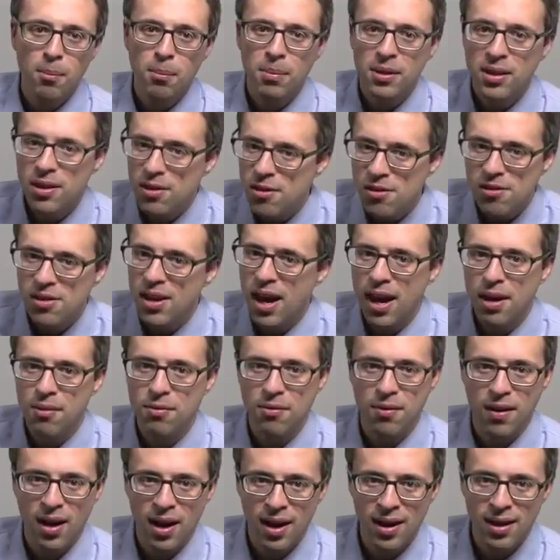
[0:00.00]
But this is not
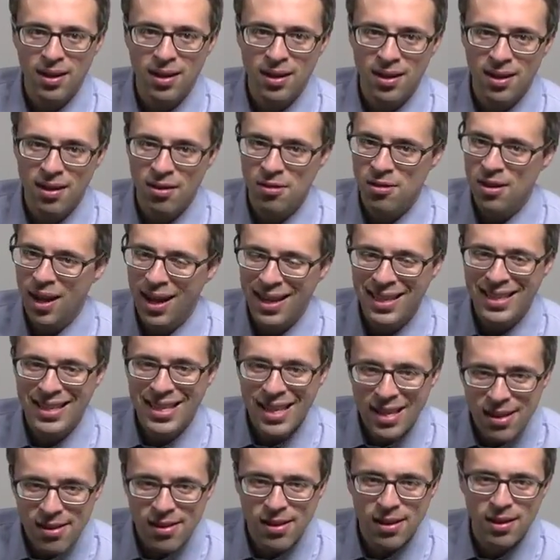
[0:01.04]
fine. It is not
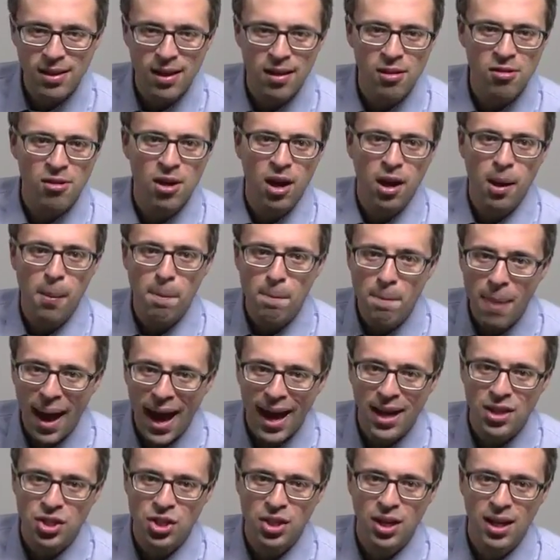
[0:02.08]
decent, it is not
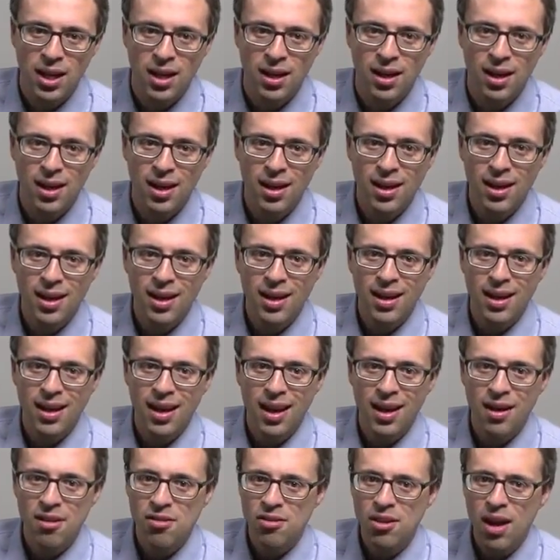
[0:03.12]
compassionate,
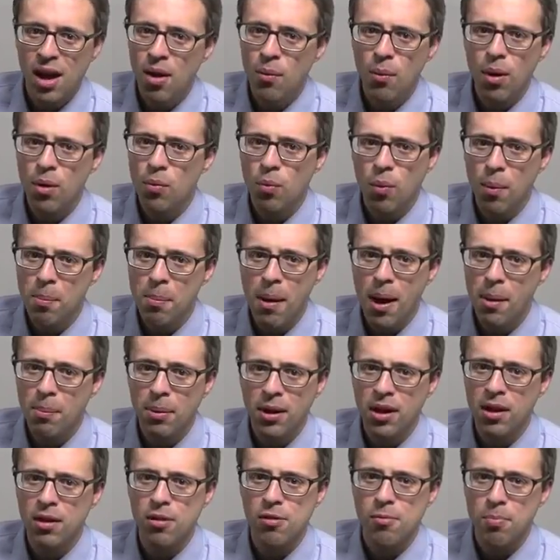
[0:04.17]
and is not what
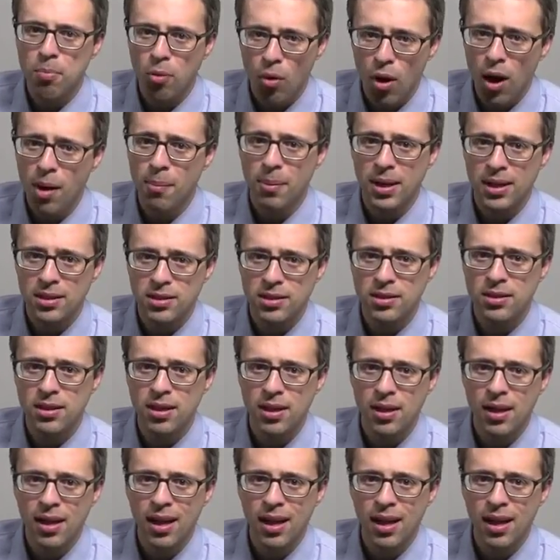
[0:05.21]
Republicans promised.